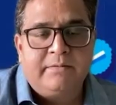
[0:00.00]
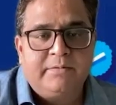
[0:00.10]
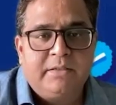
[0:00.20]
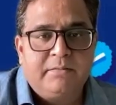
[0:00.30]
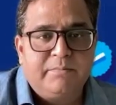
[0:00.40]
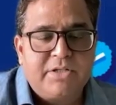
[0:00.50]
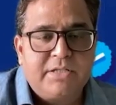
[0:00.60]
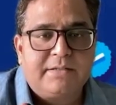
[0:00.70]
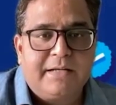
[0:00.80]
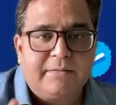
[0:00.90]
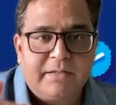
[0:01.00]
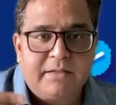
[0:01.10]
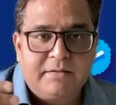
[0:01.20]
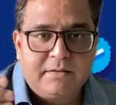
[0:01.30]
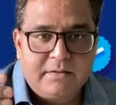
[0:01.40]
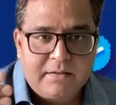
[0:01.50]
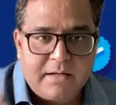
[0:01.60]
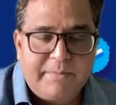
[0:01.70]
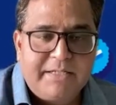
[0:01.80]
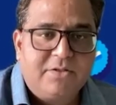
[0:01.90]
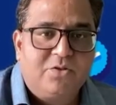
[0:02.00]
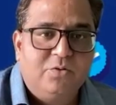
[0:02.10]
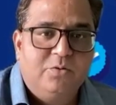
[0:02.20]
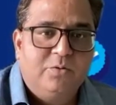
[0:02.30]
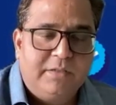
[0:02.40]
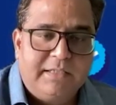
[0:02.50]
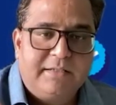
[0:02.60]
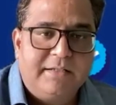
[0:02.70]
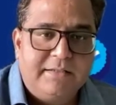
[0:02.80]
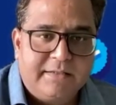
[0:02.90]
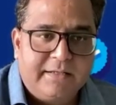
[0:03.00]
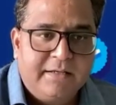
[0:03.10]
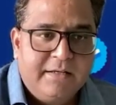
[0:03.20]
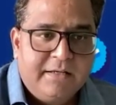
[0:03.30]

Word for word: Our mission statement commits to increasing